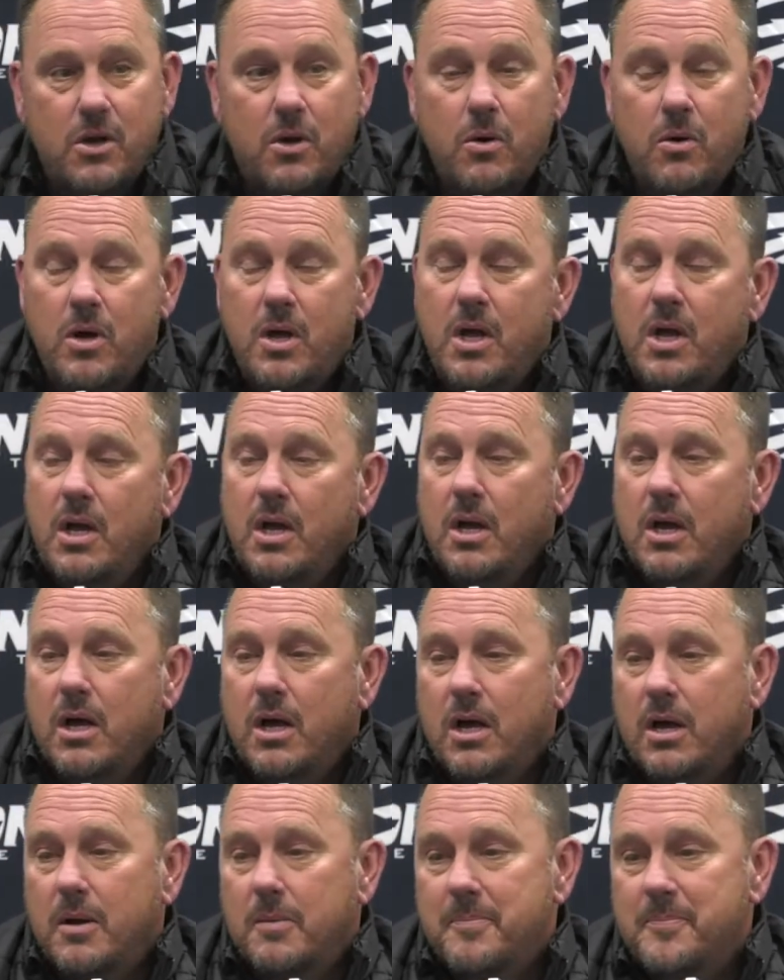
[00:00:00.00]
So
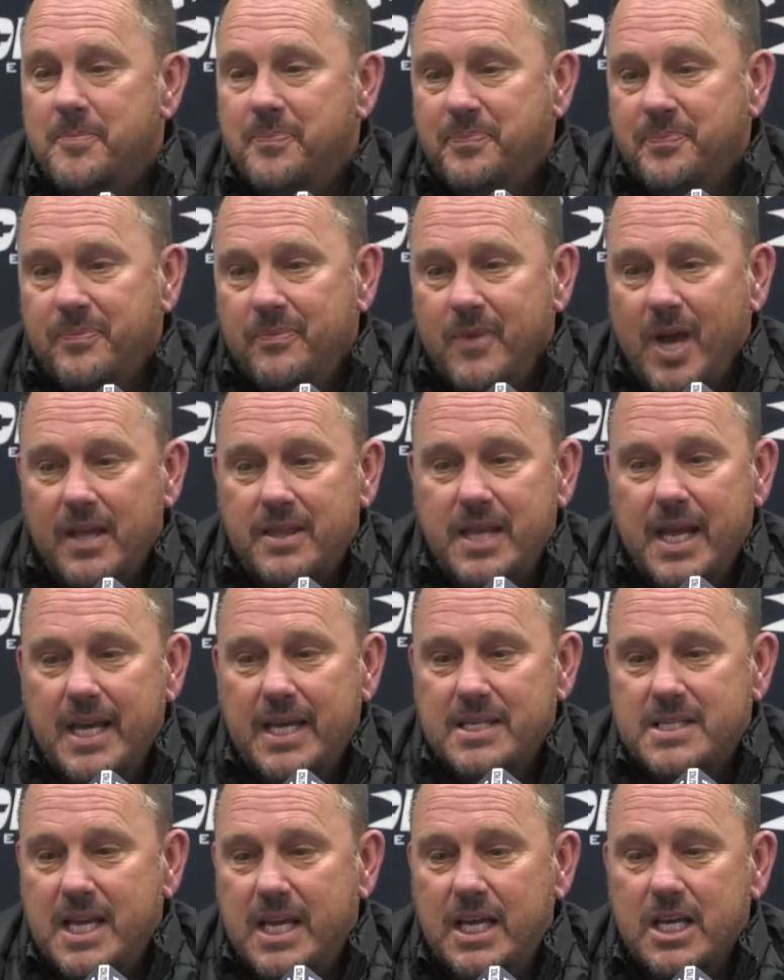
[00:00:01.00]
I
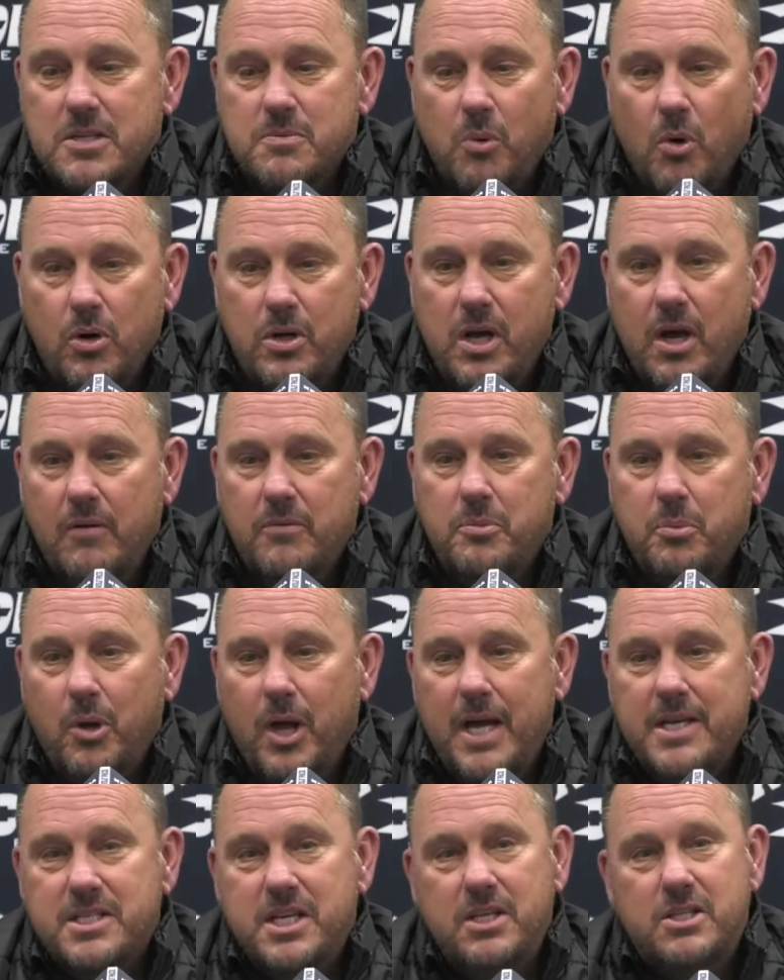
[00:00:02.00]
think as he gets more
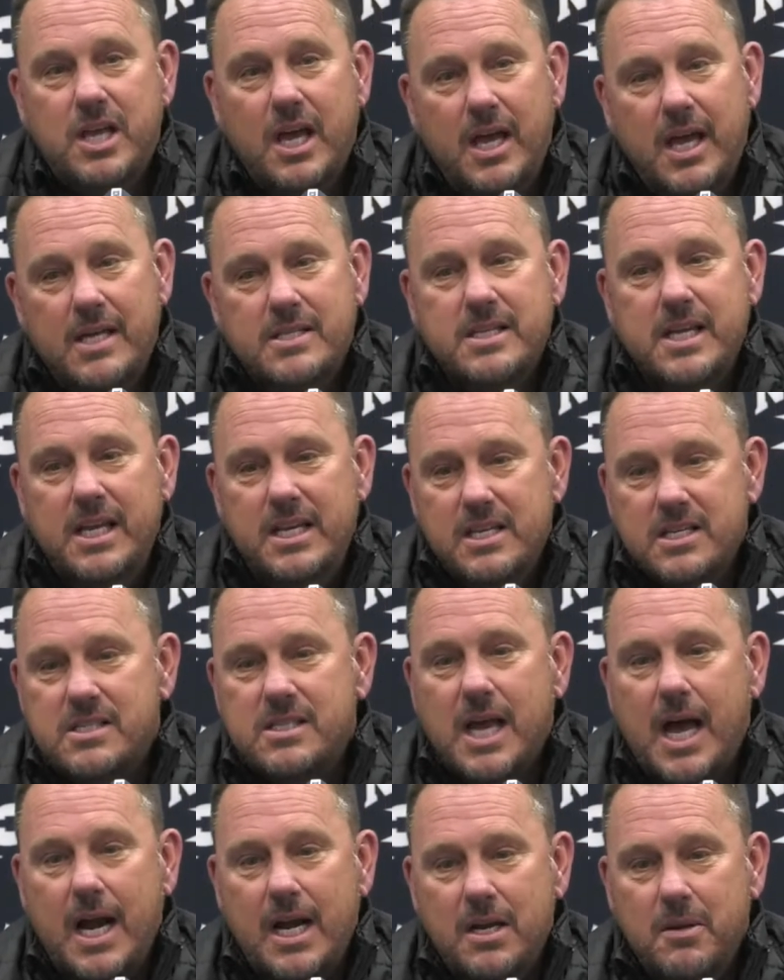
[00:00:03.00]
comfortable, has he
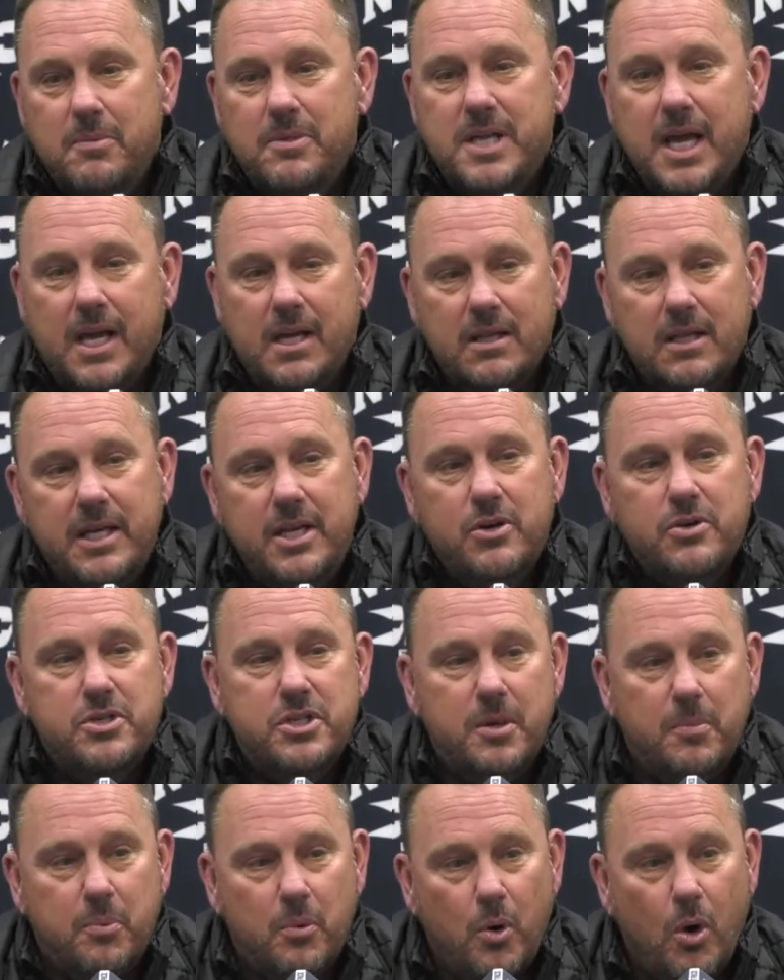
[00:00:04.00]
decided to take a
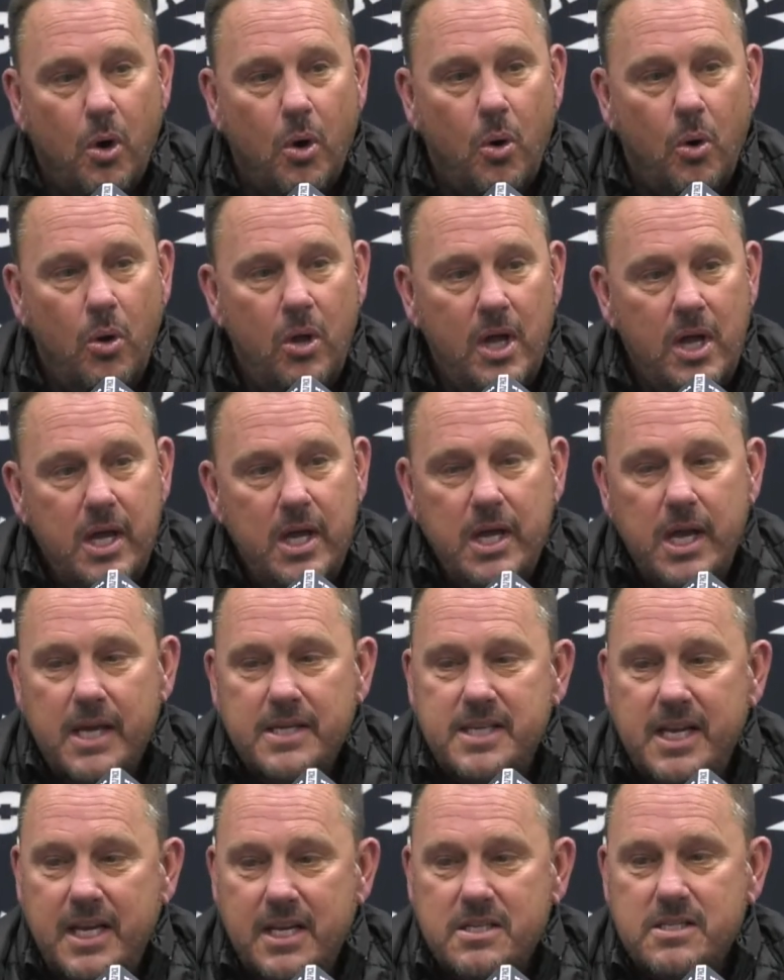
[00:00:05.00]
leadership role,
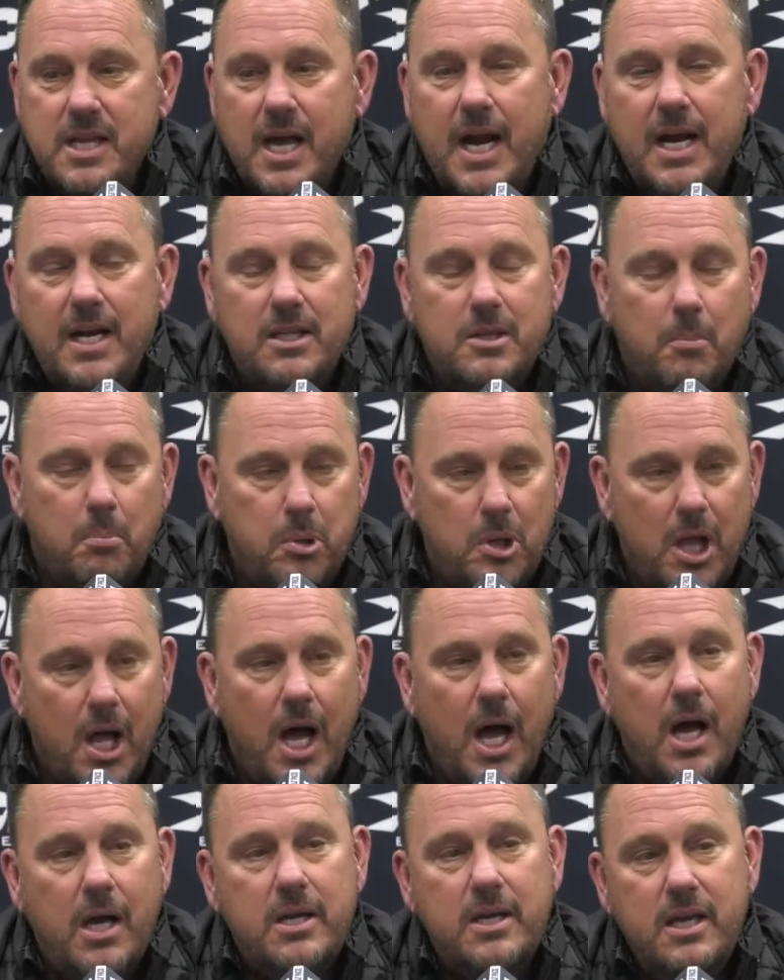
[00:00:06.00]
as he decided to
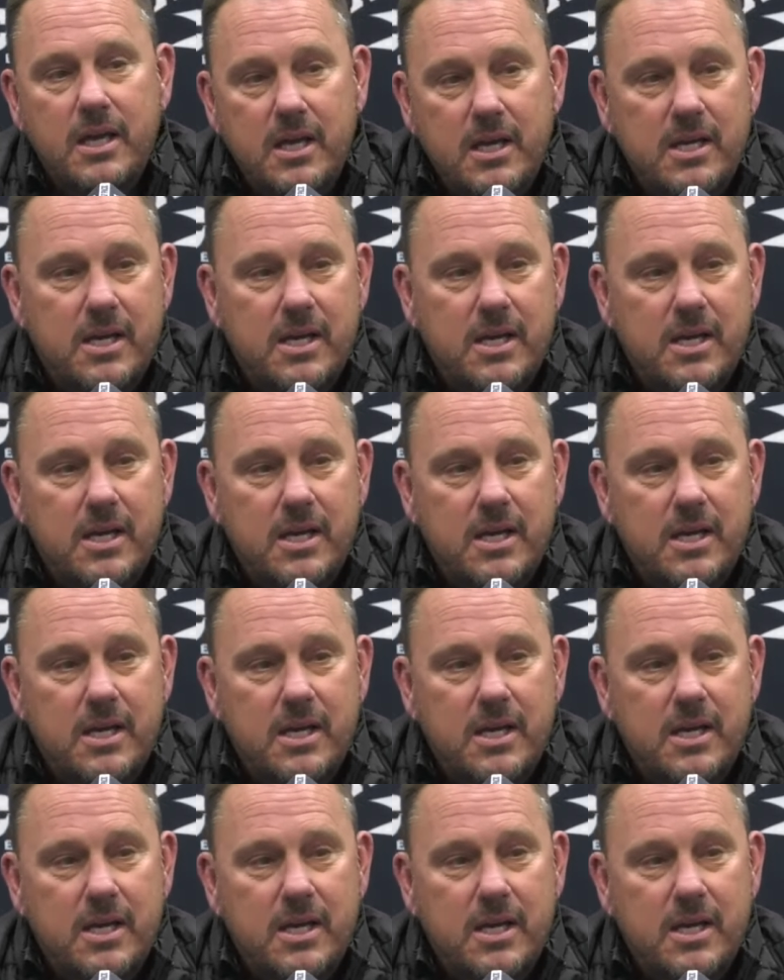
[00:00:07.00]
block,